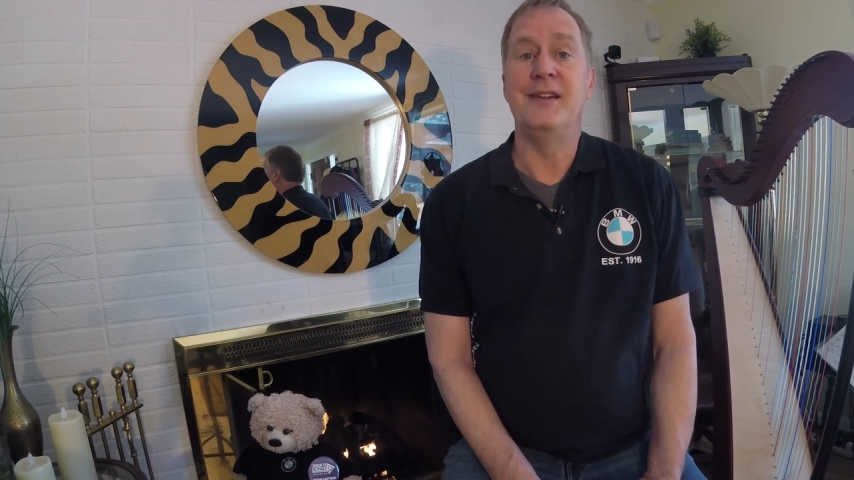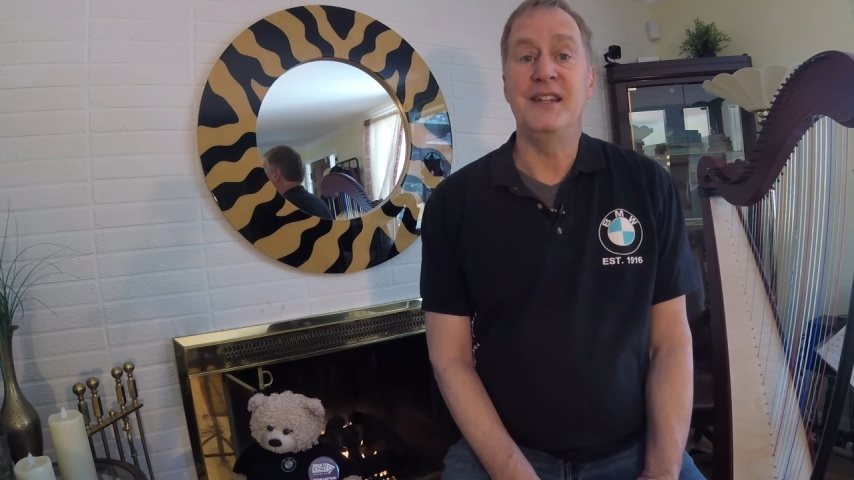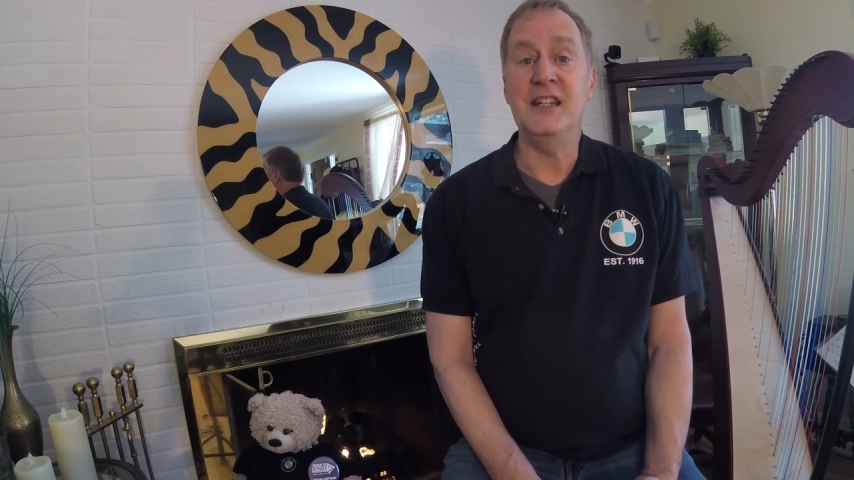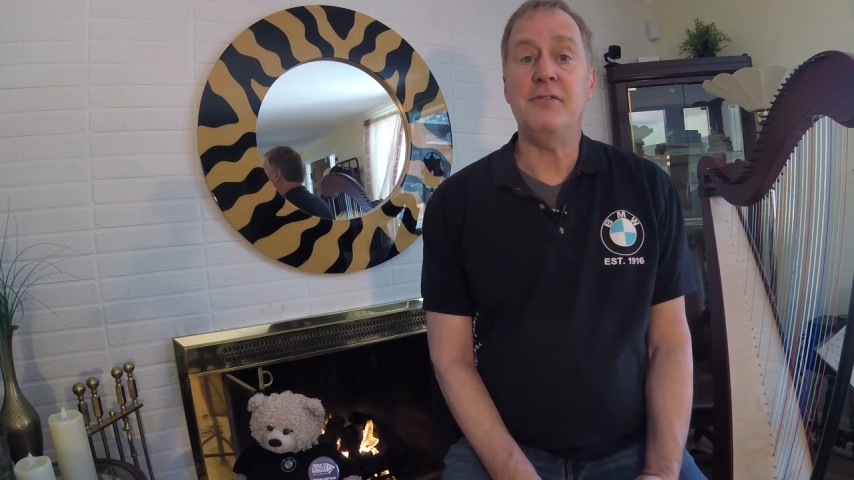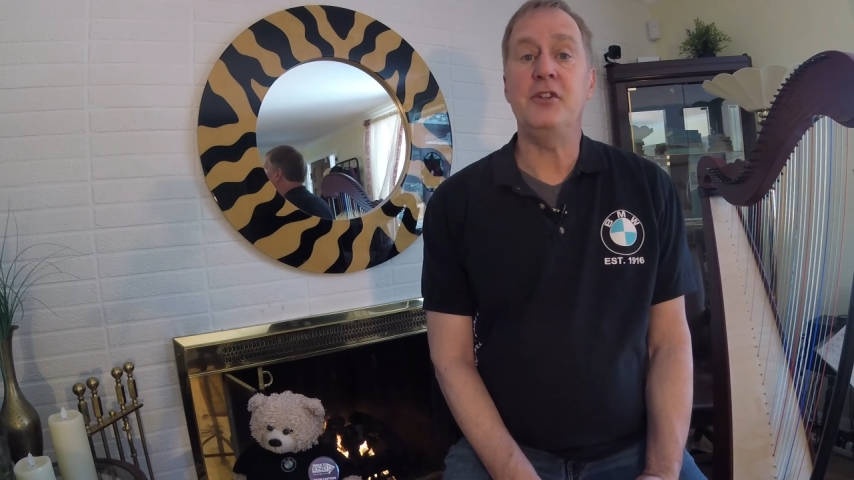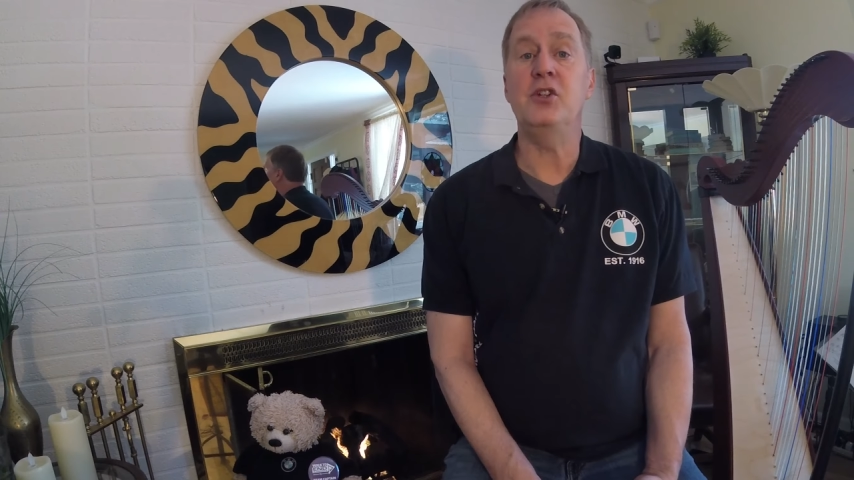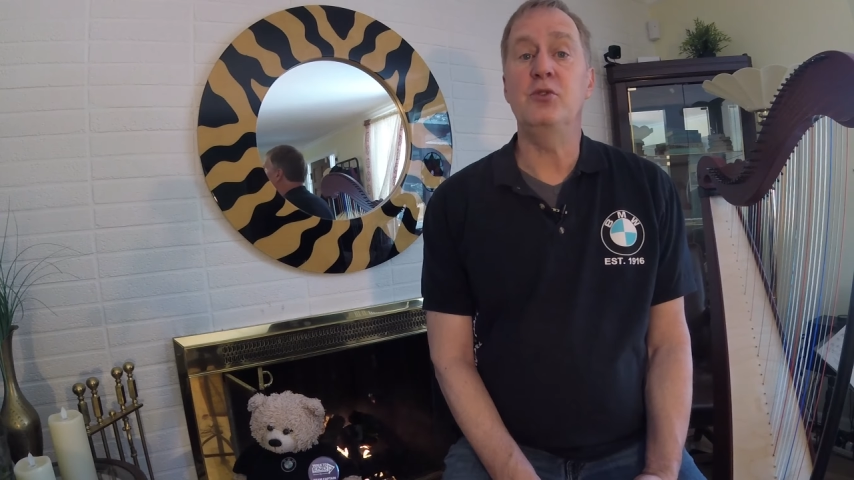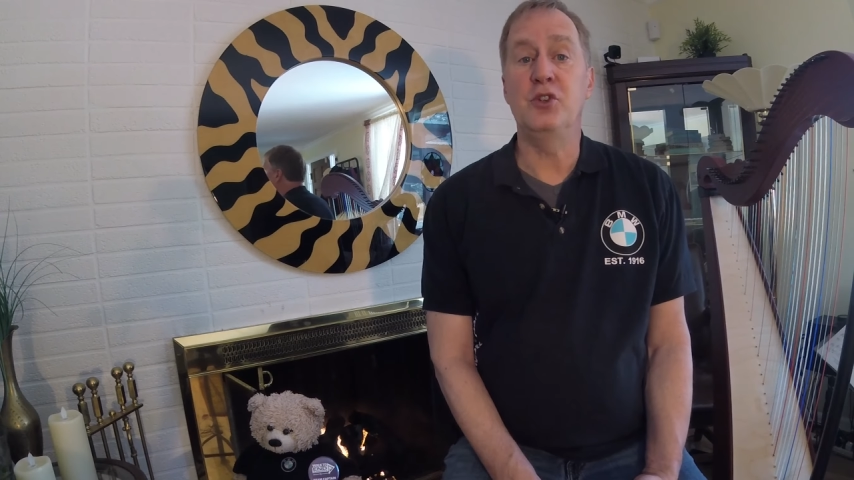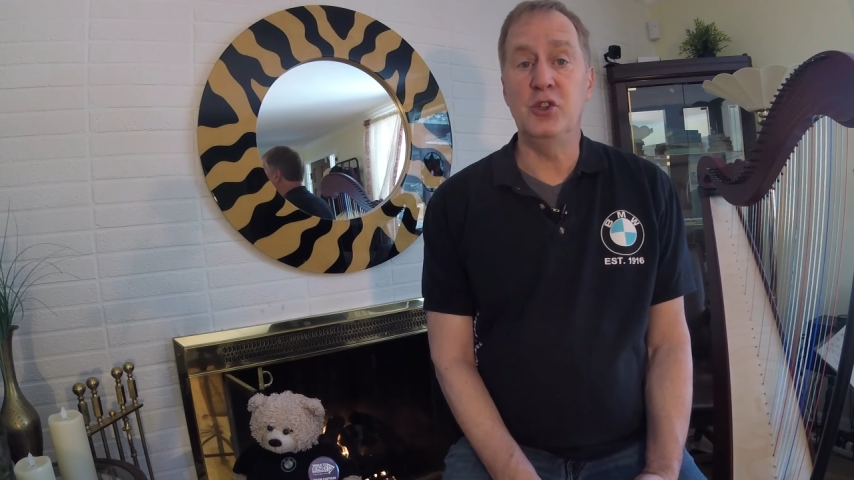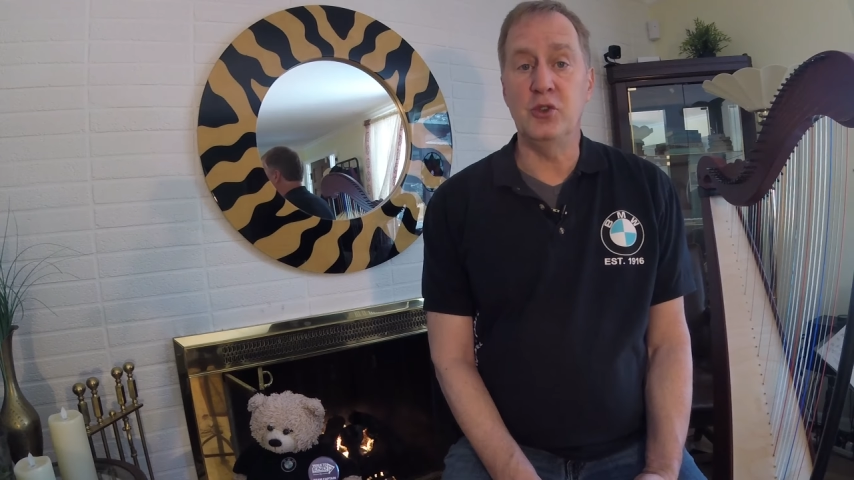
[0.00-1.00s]
If you
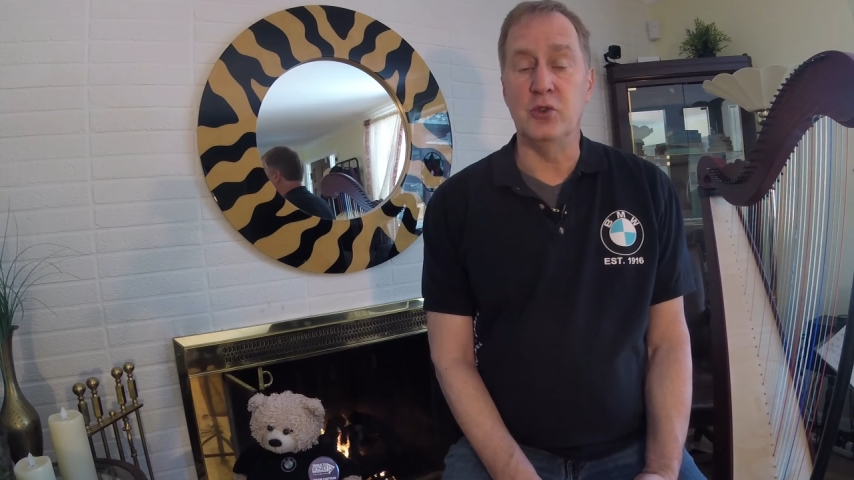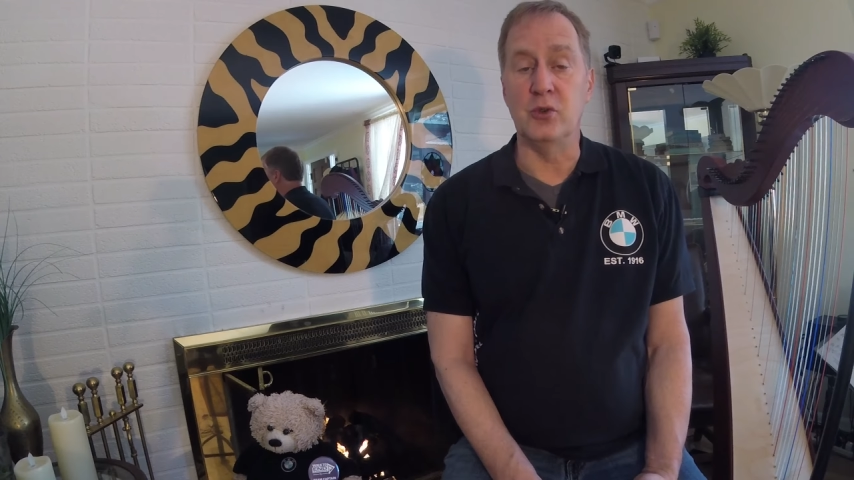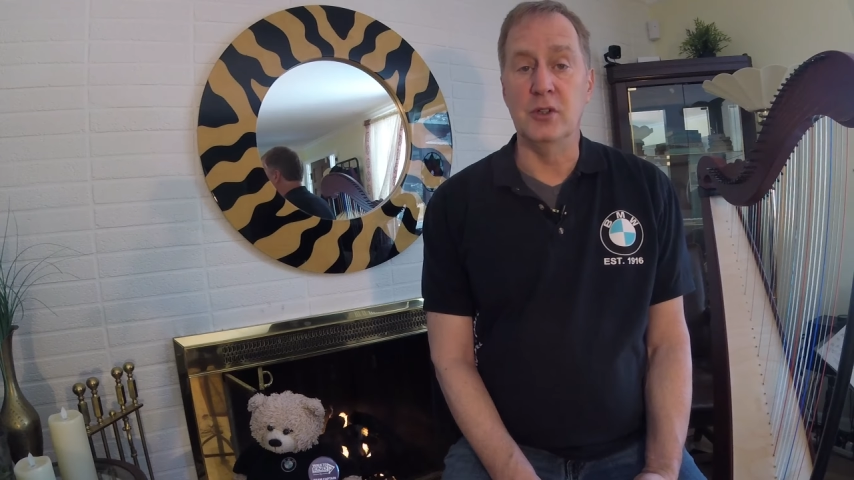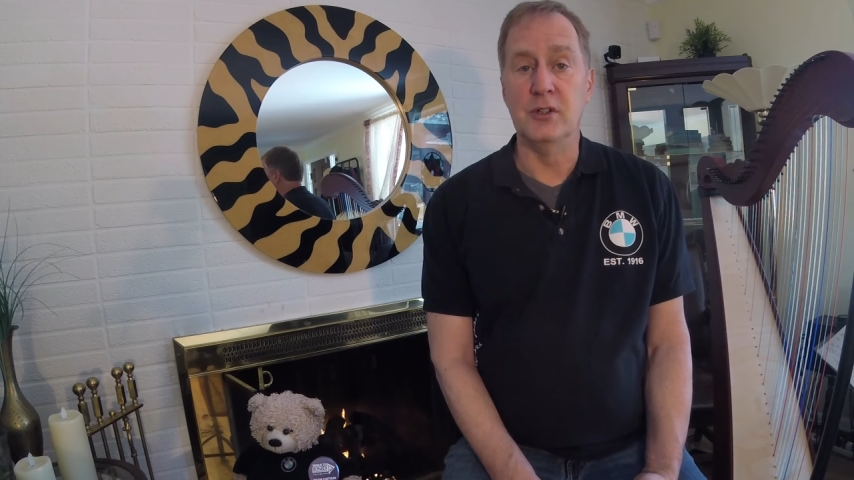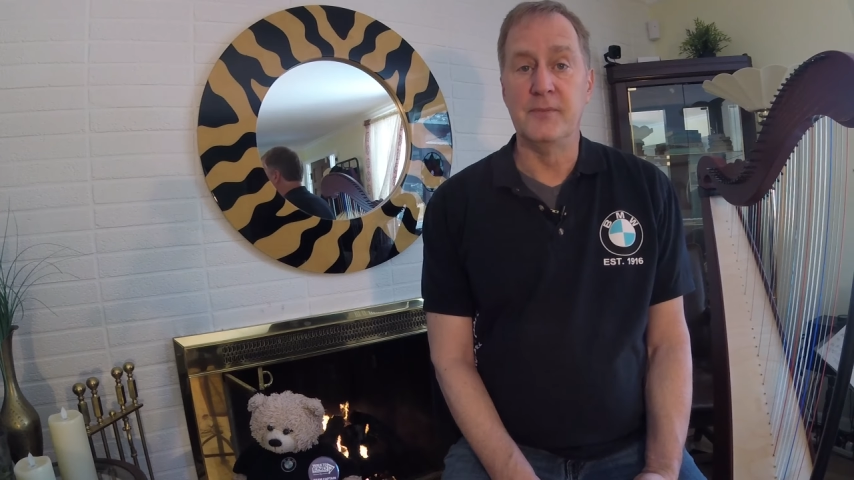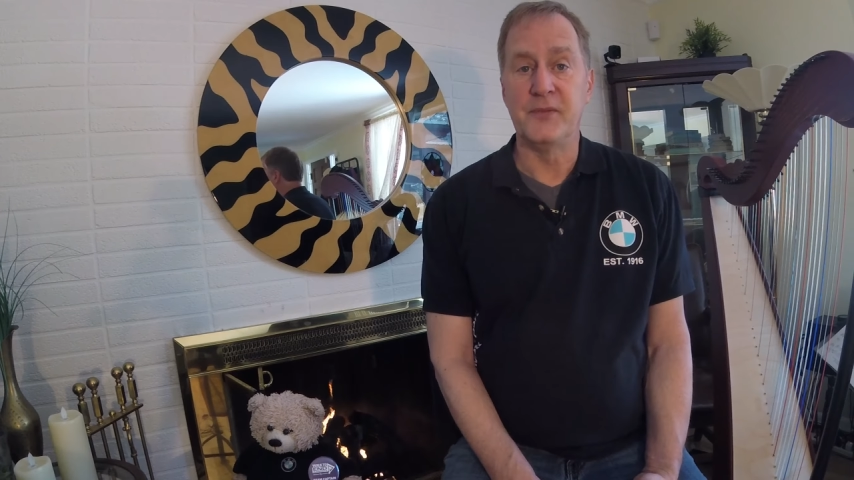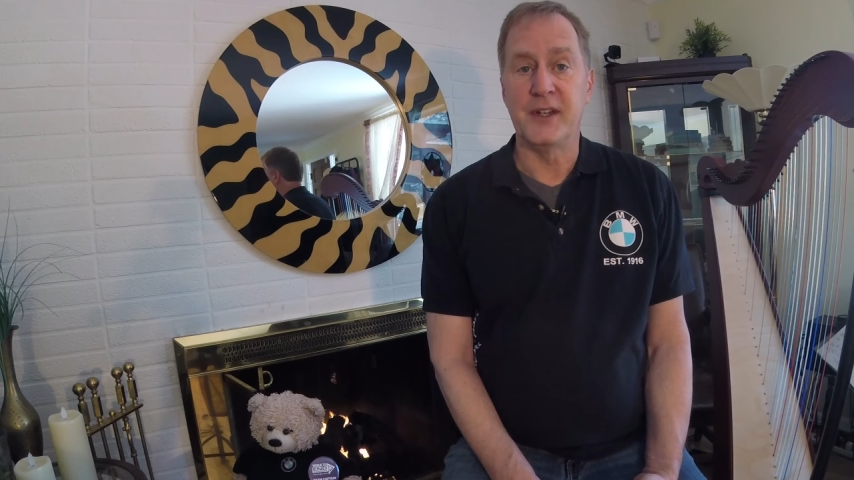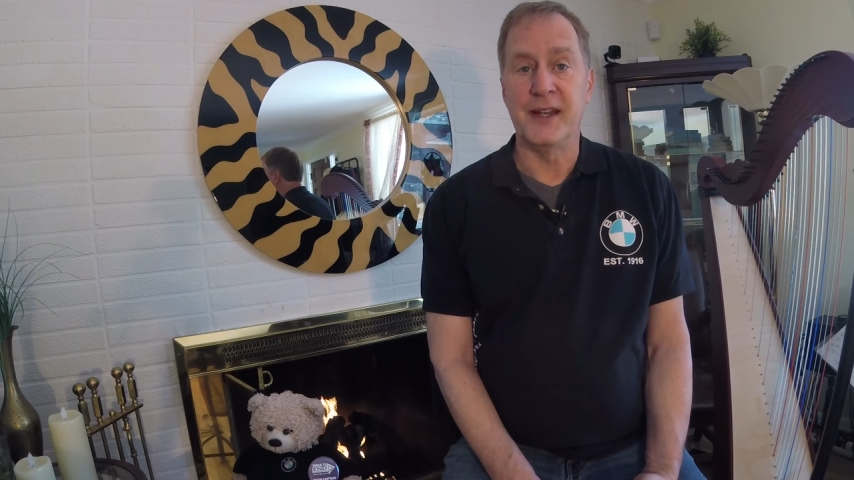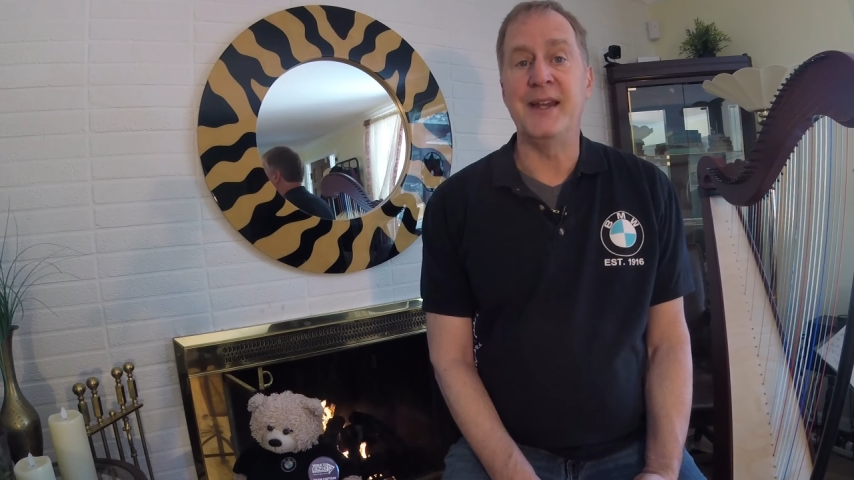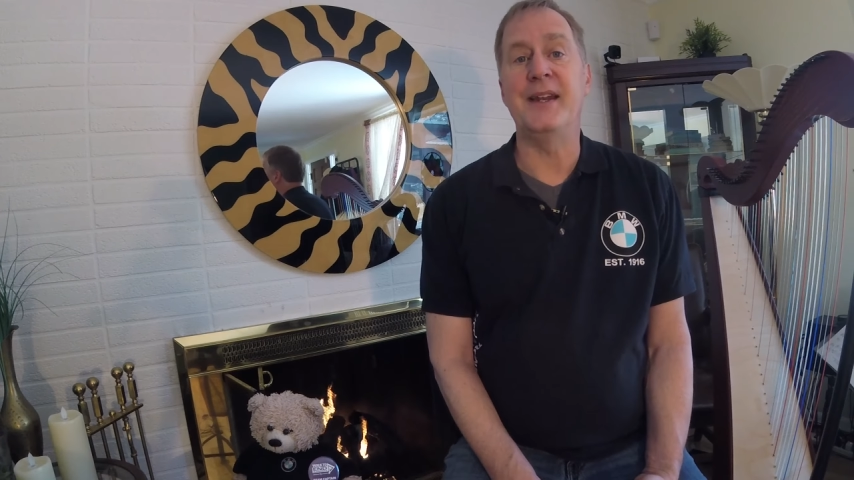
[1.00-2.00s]
do,
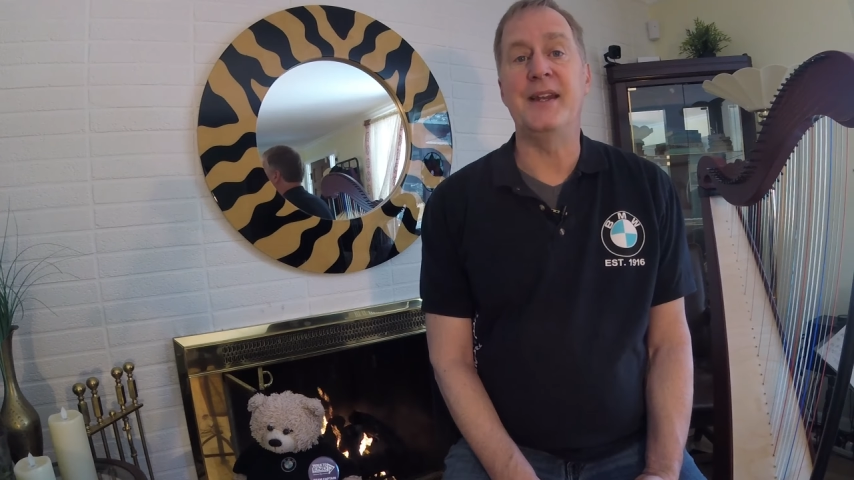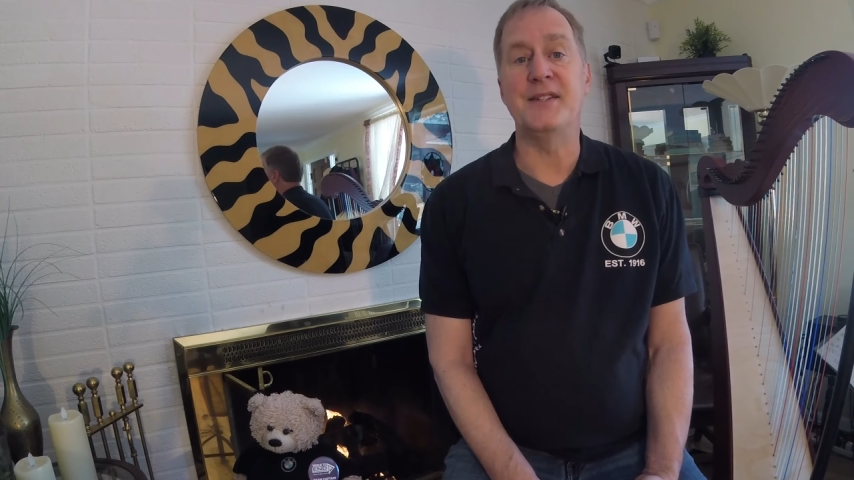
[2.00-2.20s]
and it is